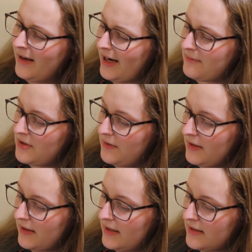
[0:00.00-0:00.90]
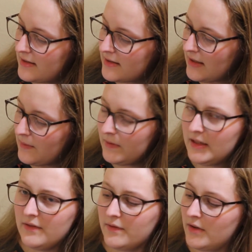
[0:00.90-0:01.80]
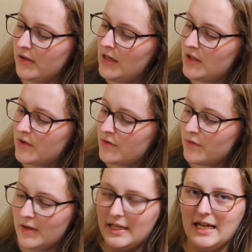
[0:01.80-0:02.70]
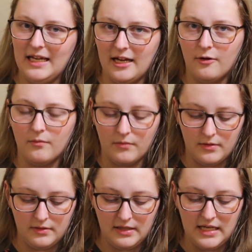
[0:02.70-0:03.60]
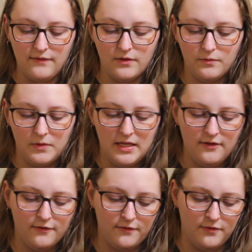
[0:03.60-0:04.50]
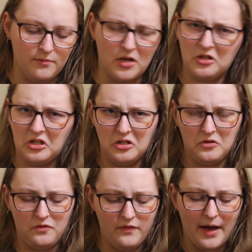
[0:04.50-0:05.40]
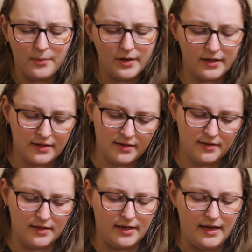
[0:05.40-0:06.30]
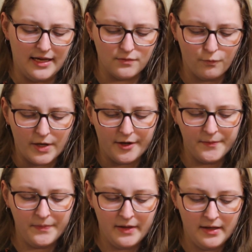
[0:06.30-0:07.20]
I'm doing this, I believe, on a 28 count even weave Monaco fabric as well.